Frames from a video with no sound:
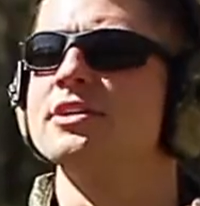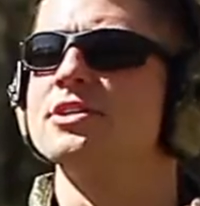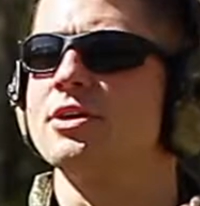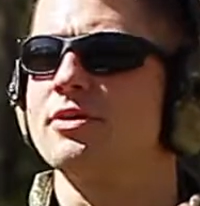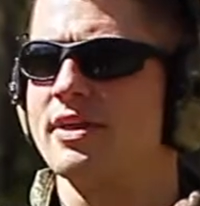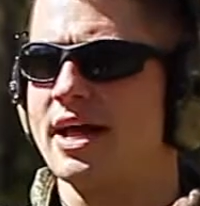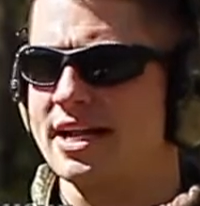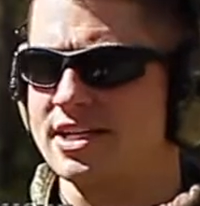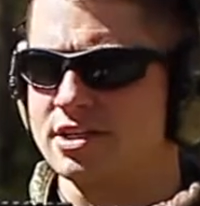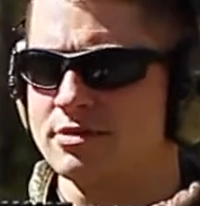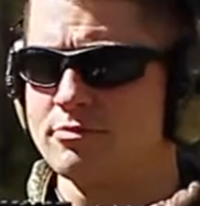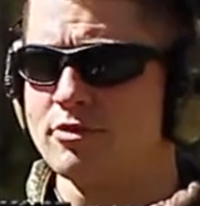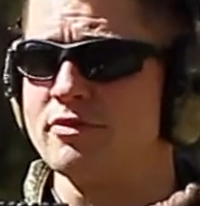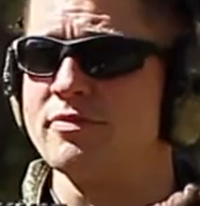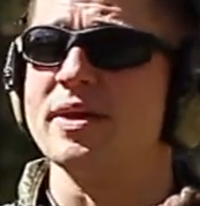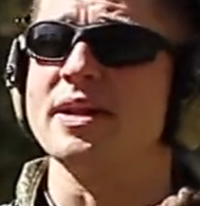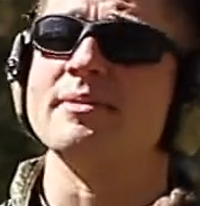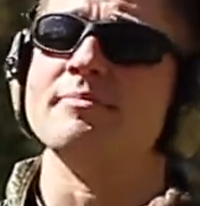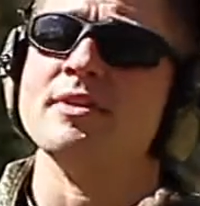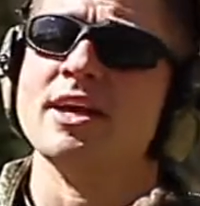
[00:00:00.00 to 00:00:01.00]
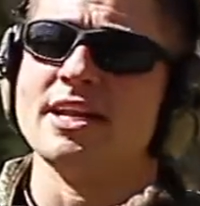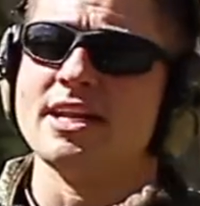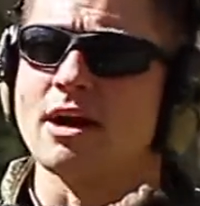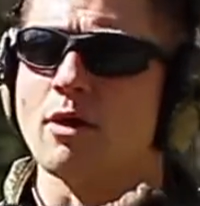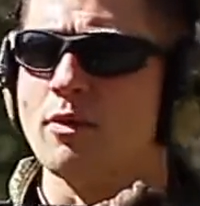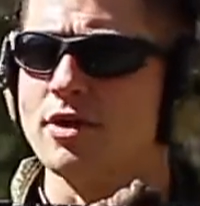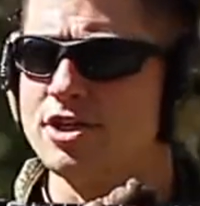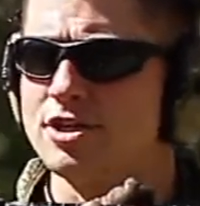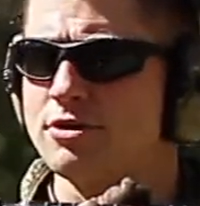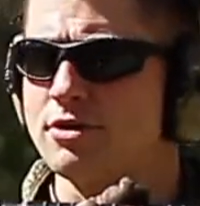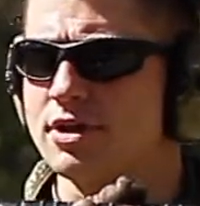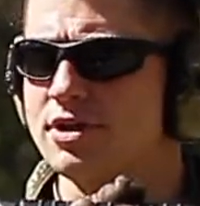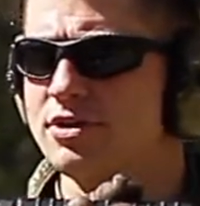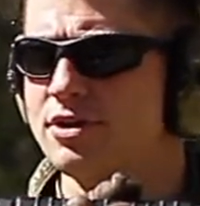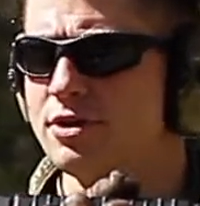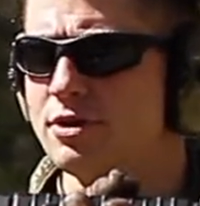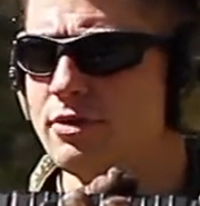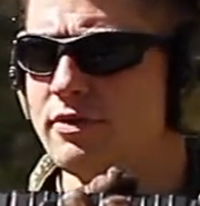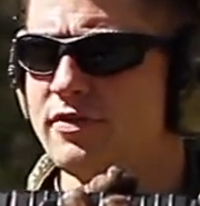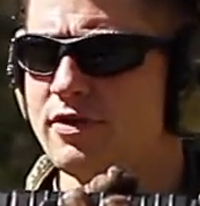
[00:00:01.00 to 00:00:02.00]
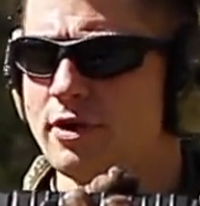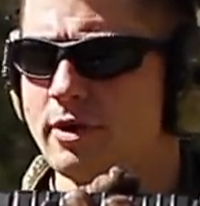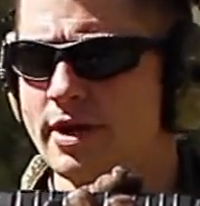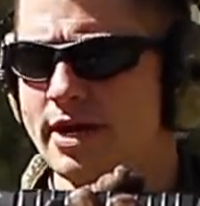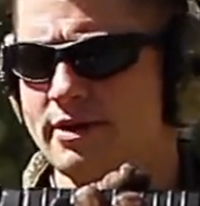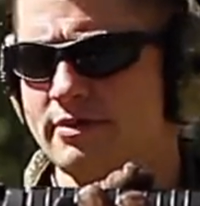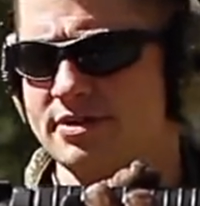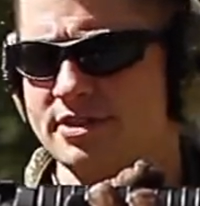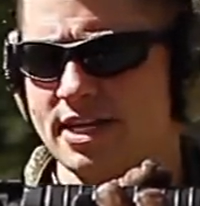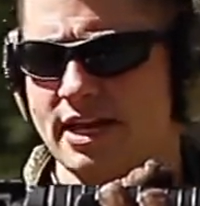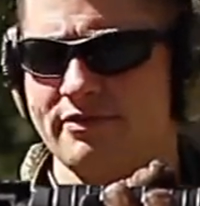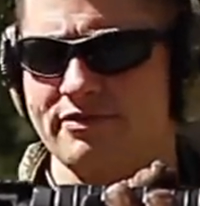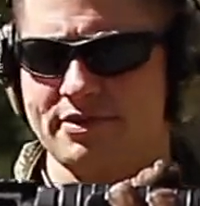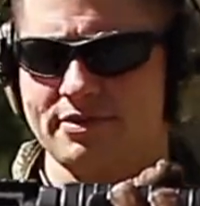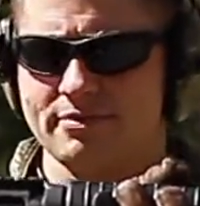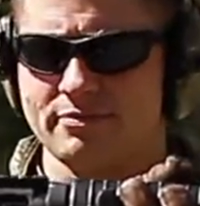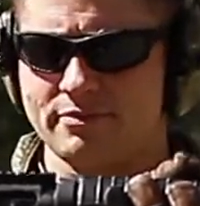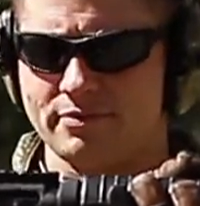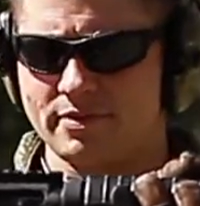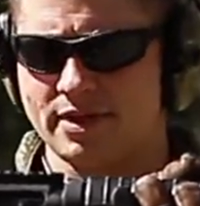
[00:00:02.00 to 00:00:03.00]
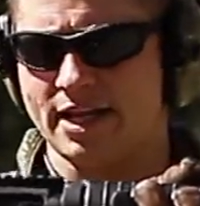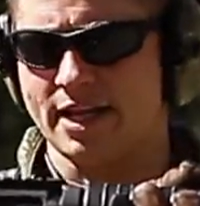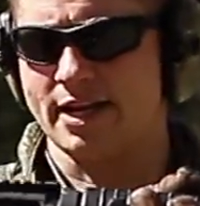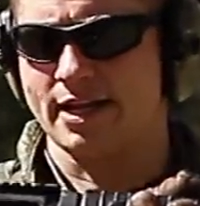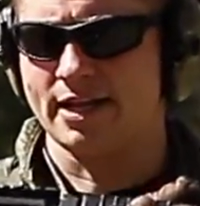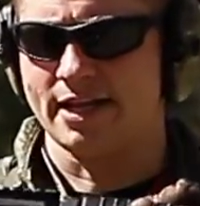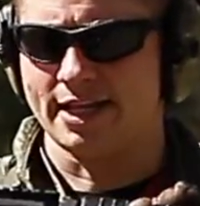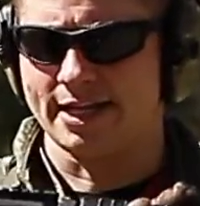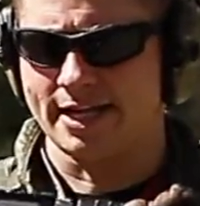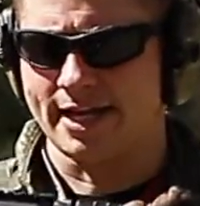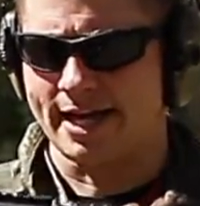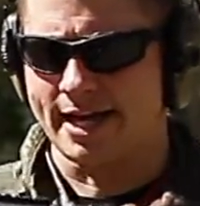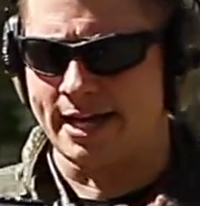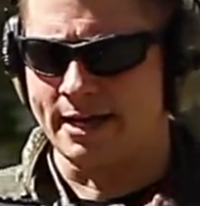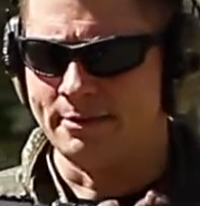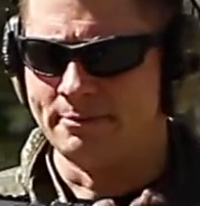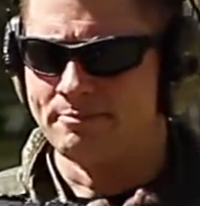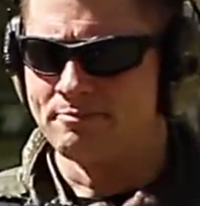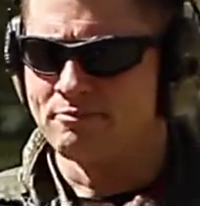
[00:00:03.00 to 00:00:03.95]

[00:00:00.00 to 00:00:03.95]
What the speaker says: So that's the movement. Now what you can do, if you go ahead and safe it, and let it hang,